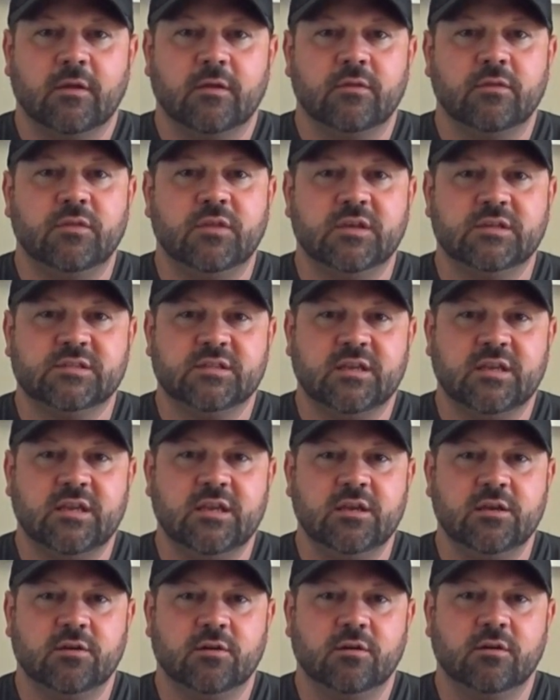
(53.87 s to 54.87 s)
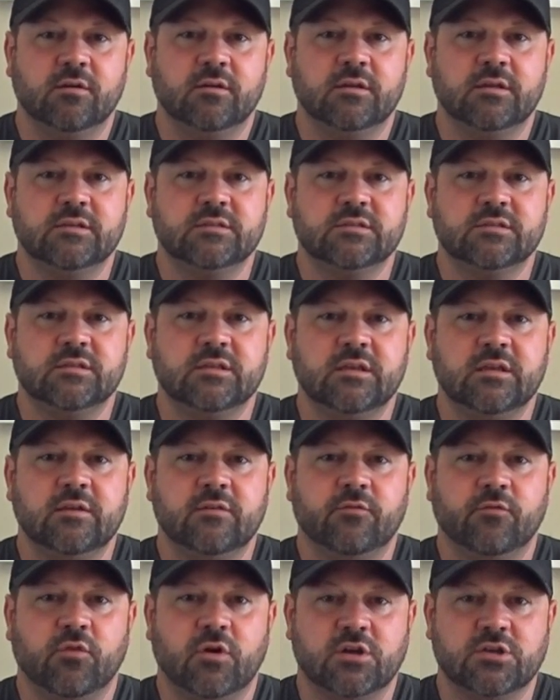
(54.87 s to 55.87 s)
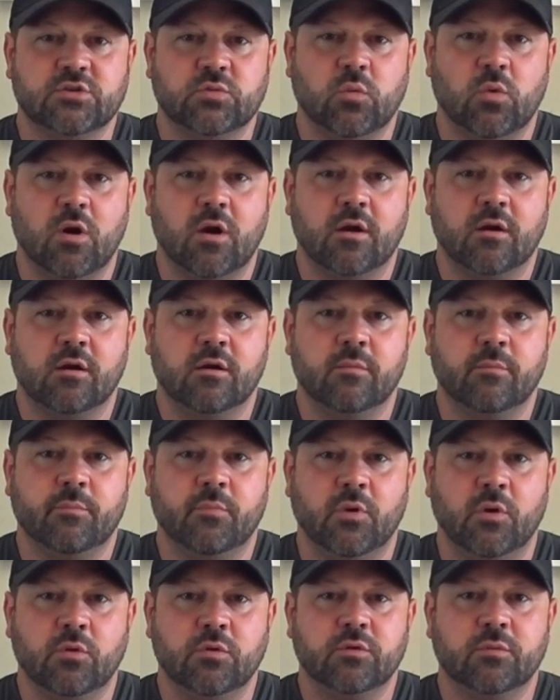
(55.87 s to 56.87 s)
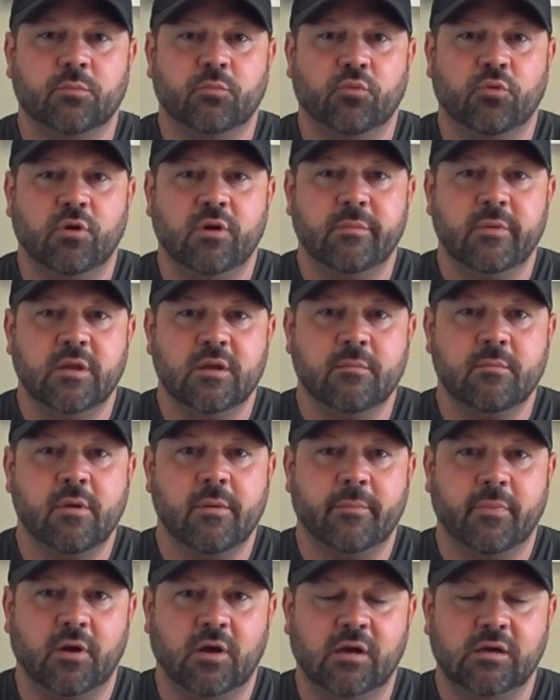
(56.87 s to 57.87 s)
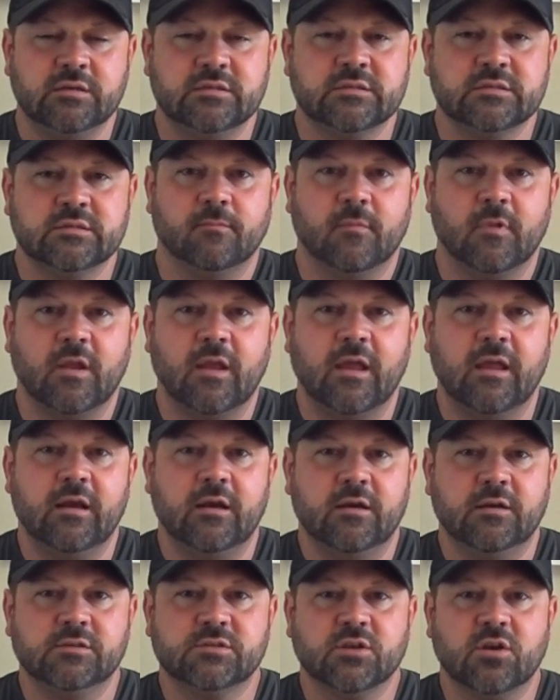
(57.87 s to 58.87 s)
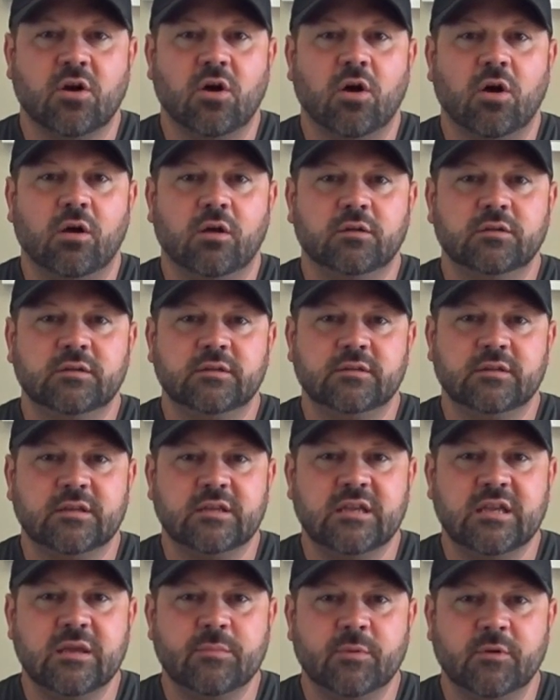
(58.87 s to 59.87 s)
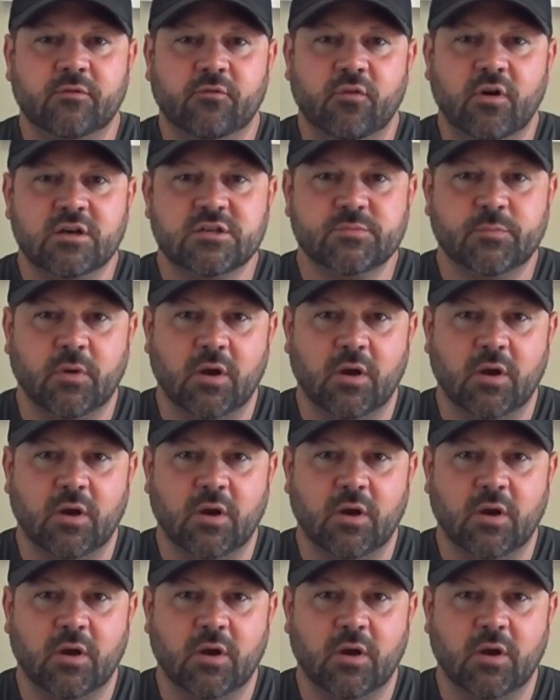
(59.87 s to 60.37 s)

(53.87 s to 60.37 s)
This here is the Freshwater Boat Premium box, and it is called the Keep It Fresh